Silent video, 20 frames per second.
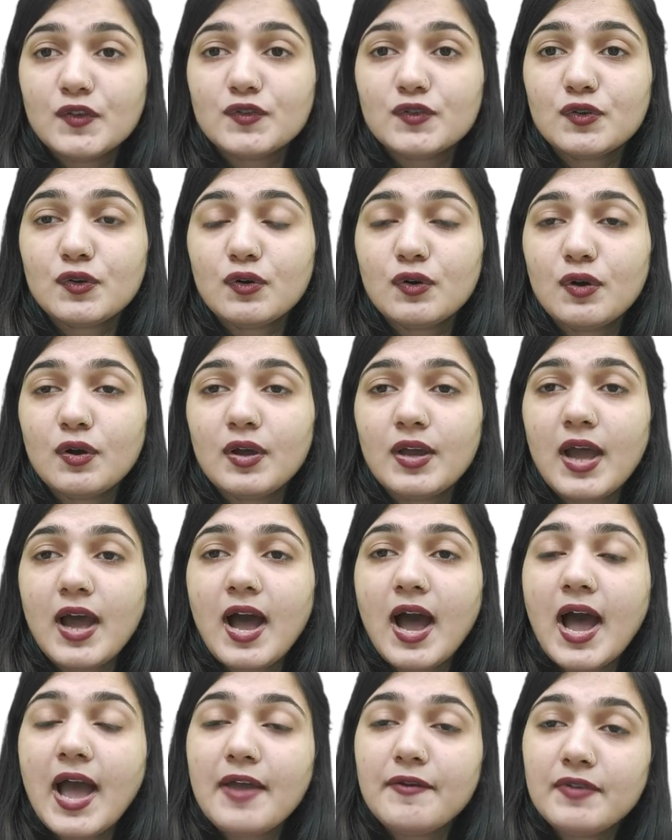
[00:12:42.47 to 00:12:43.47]
so
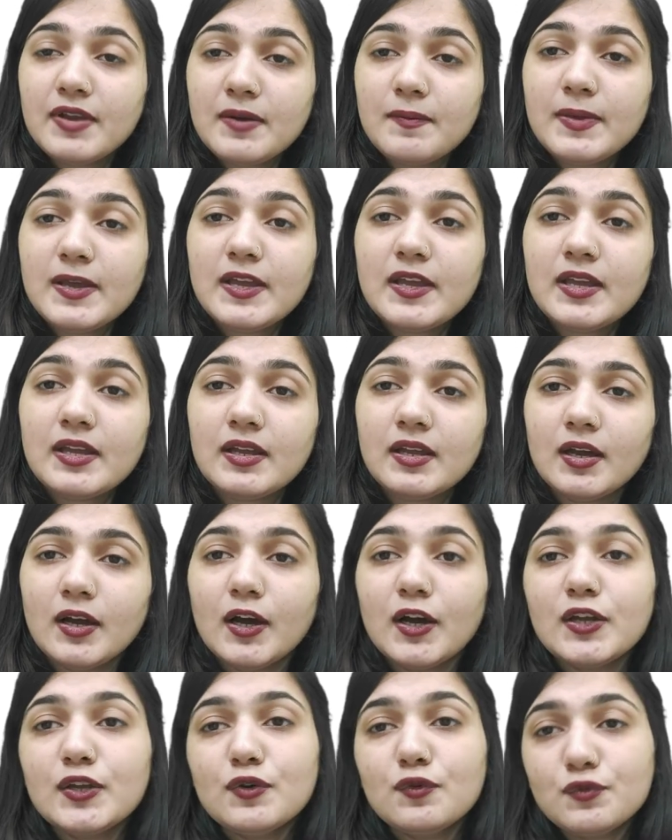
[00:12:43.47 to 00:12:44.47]
i will be
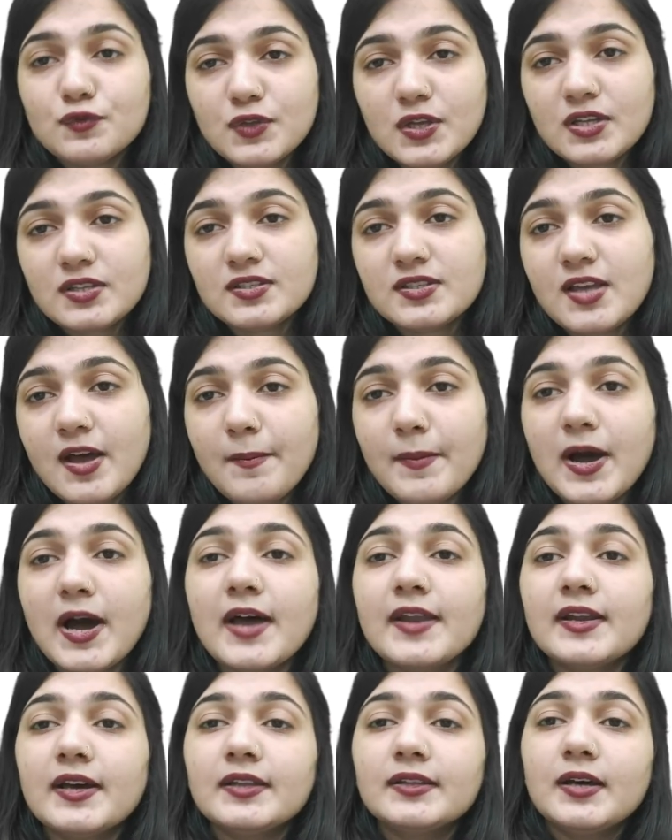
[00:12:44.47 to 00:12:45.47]
uh, using some
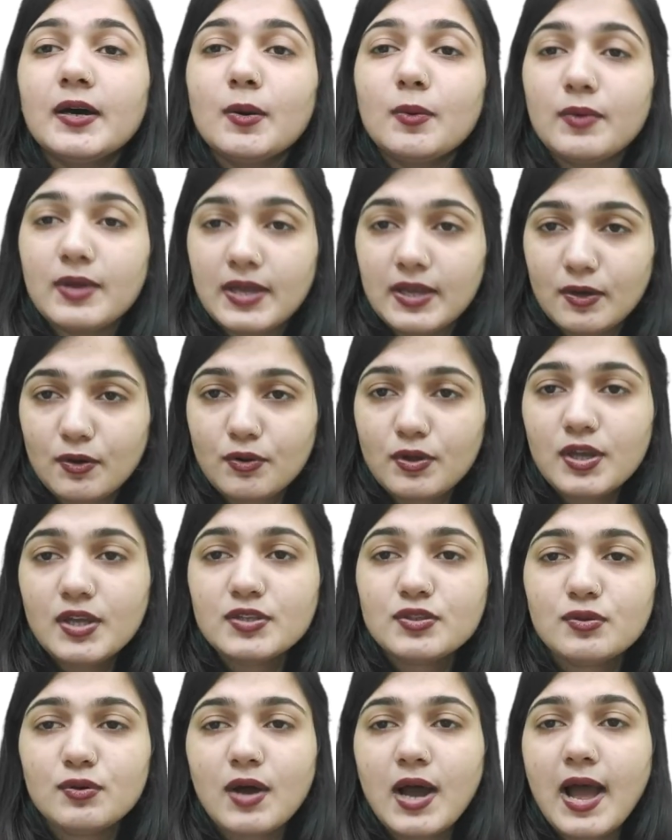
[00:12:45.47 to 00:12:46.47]
another way
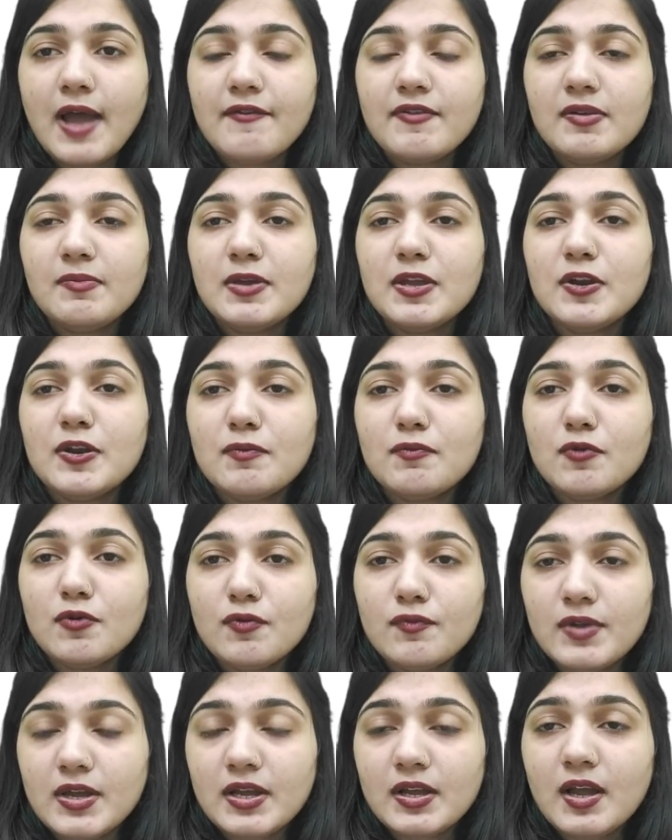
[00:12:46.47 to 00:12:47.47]
okay so i will be
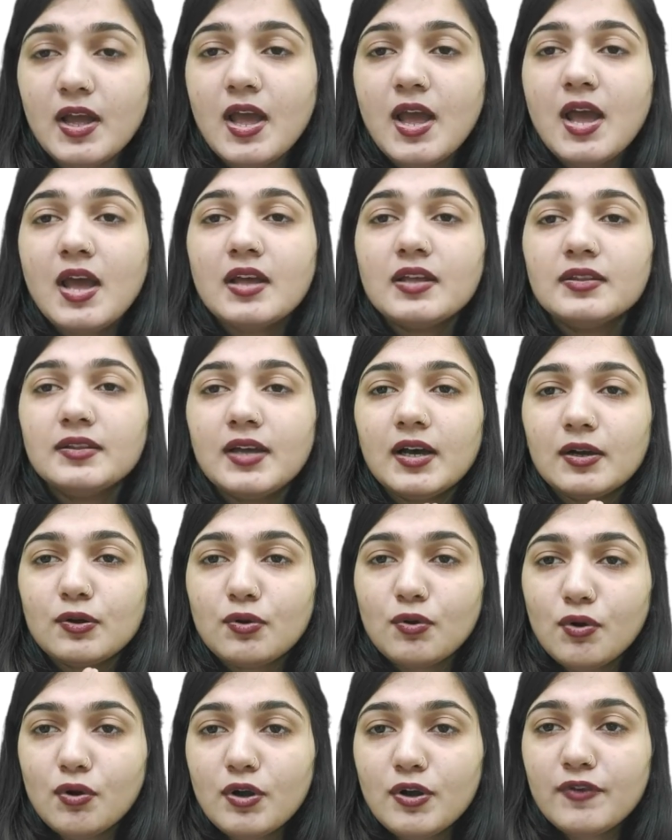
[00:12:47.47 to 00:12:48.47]
removing the
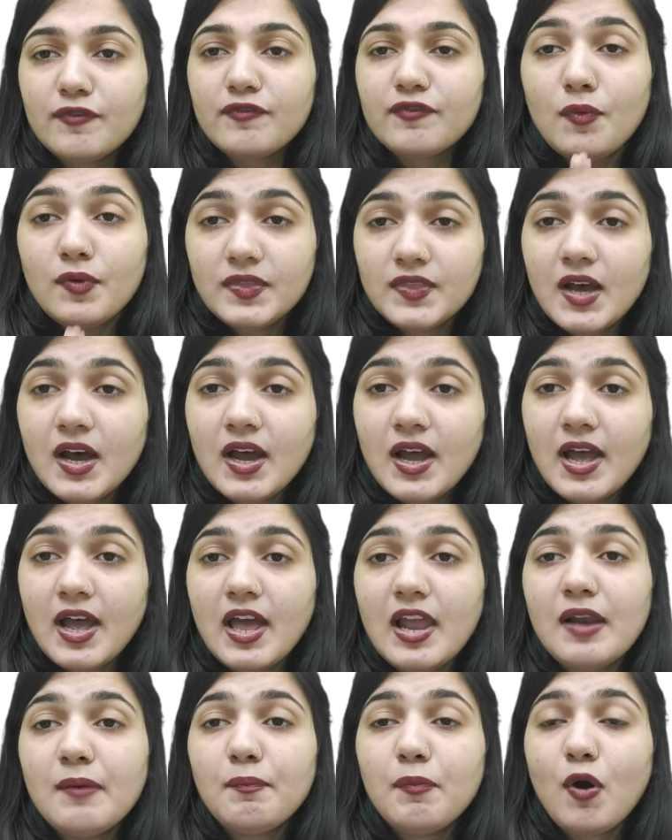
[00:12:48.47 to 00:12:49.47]
gold with the
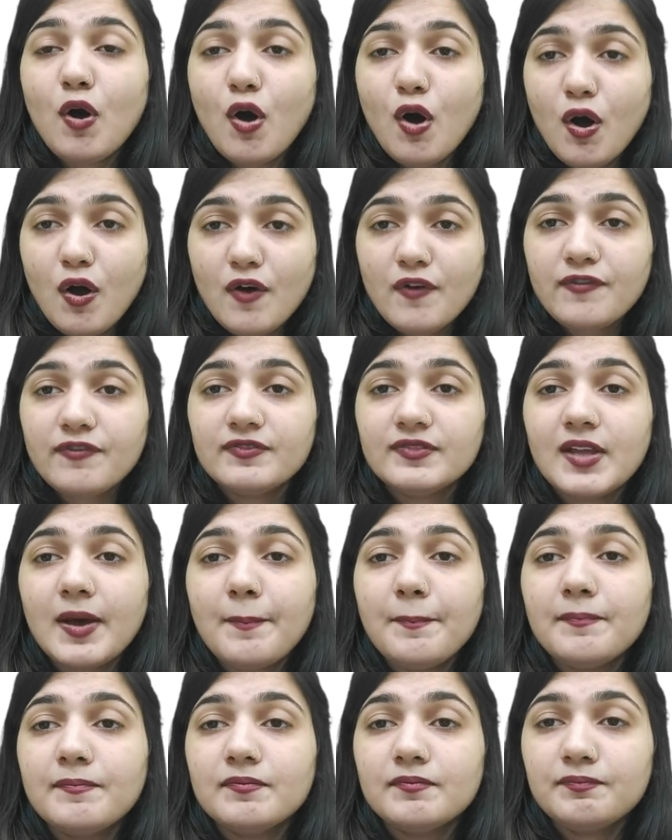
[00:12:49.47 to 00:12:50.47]
help of
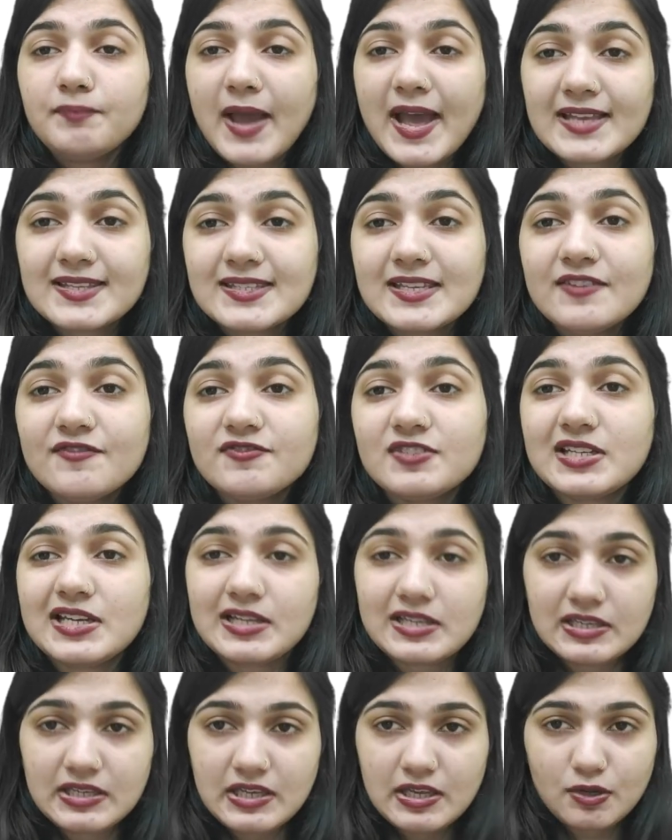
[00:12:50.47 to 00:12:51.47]
the passive
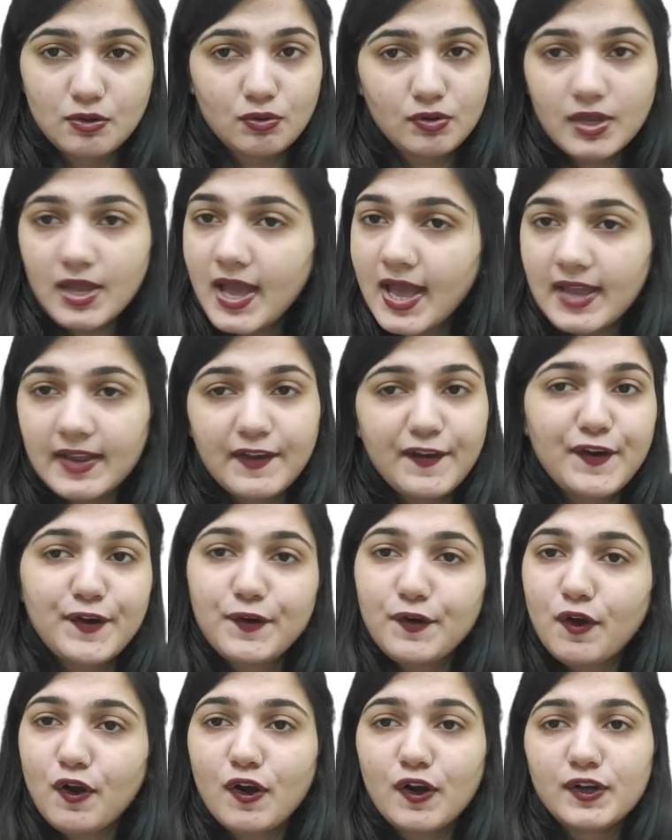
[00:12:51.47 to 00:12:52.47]
technique okay i
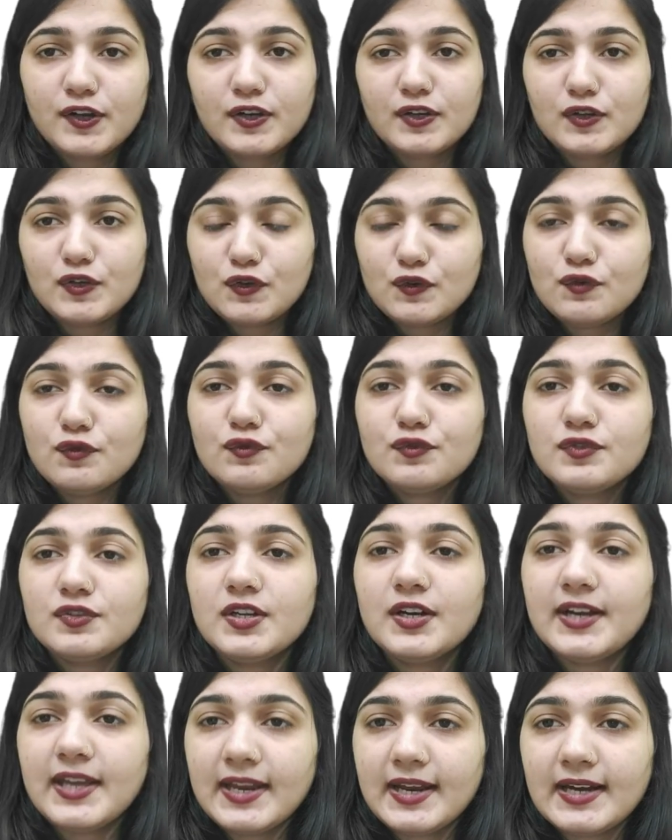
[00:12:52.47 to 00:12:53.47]
cannot use
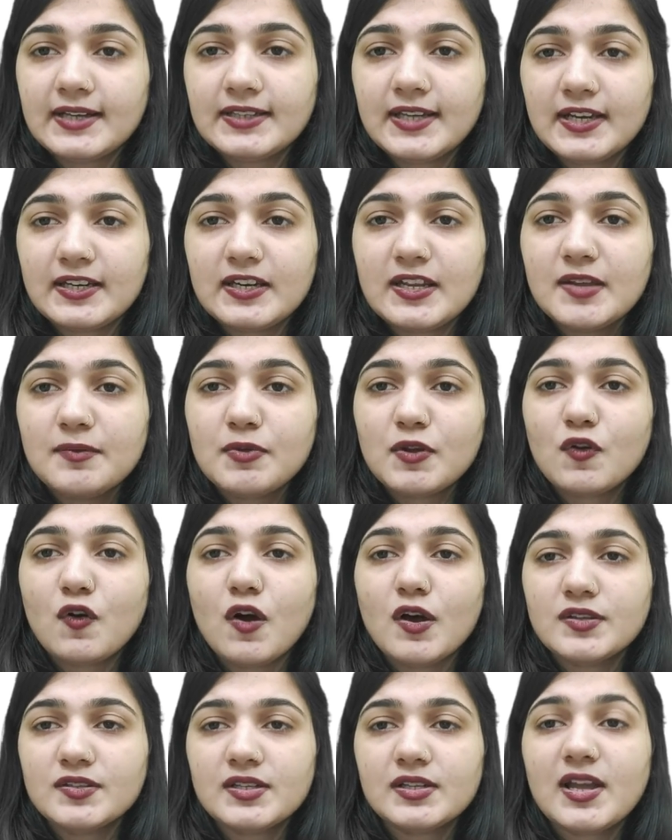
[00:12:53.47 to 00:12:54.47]
the direct technique
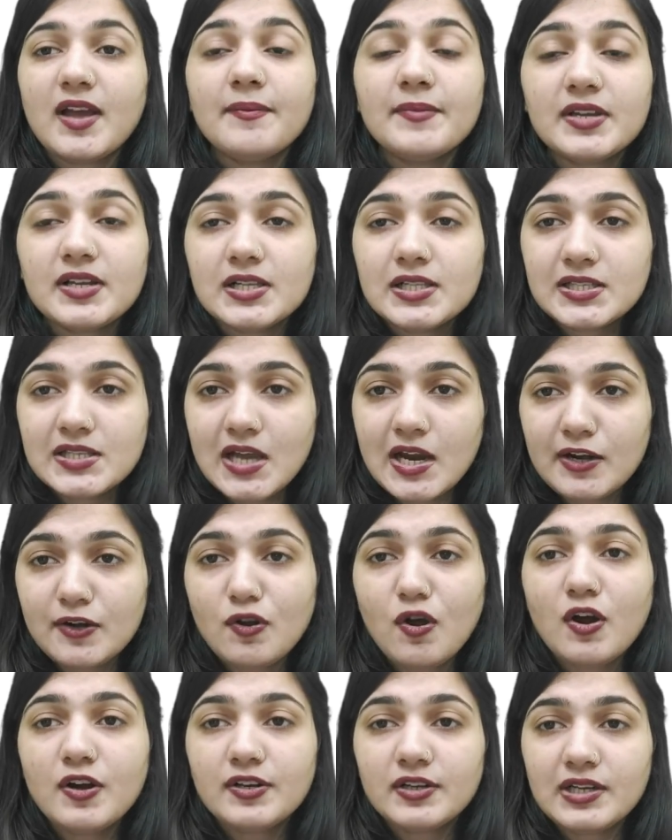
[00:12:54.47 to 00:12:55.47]
because the chemicals are
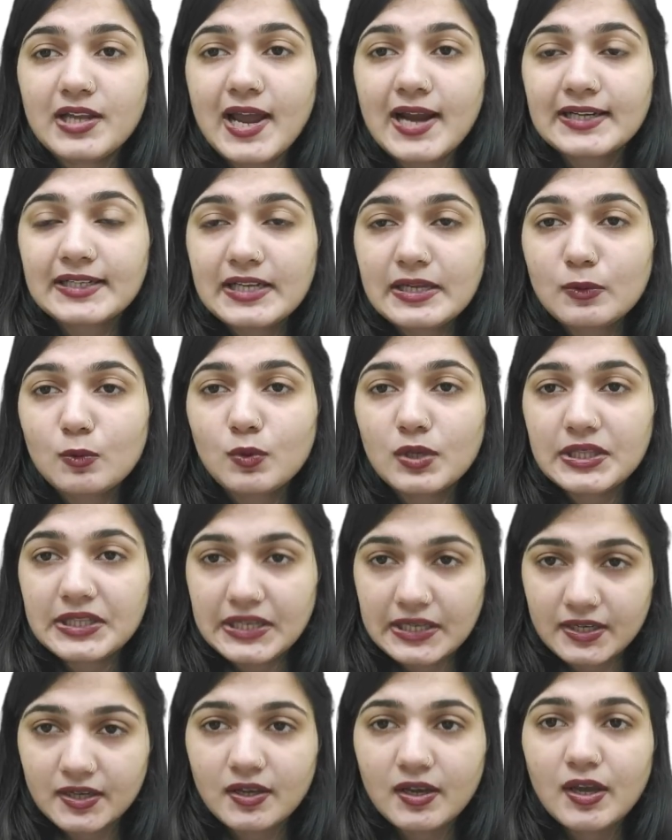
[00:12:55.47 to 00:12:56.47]
not reacting
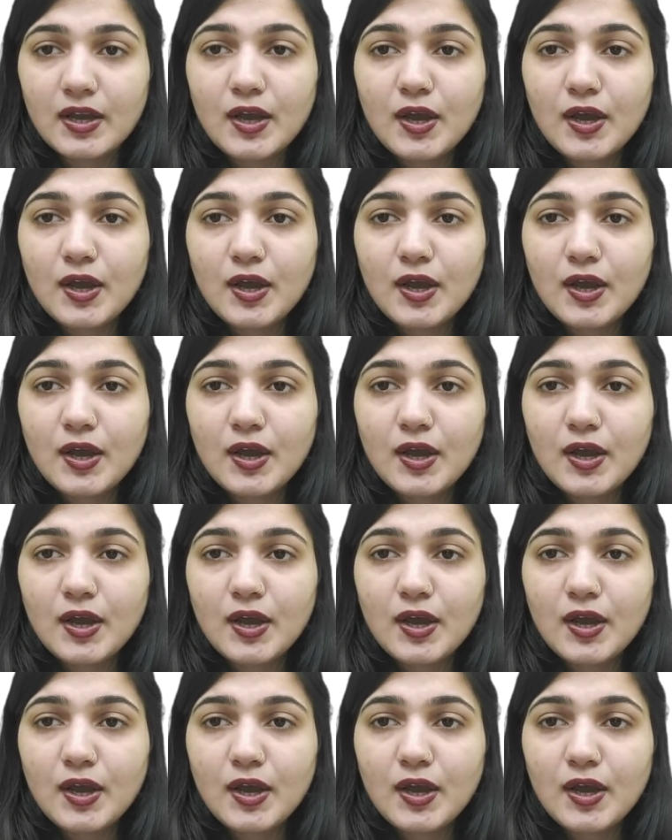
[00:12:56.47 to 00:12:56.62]
with it